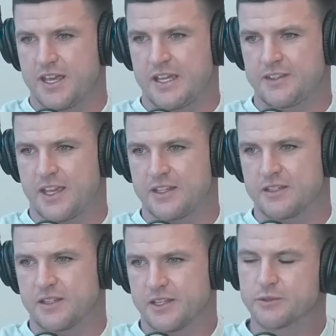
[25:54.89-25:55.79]
and
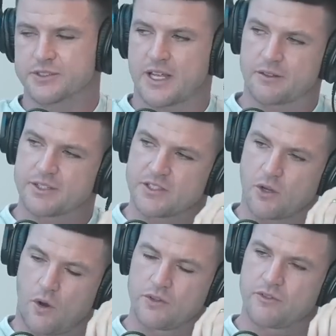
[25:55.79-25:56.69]
then the little subtleties
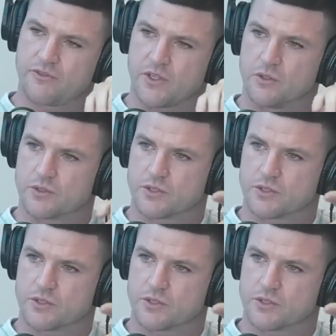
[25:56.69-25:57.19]
on the field.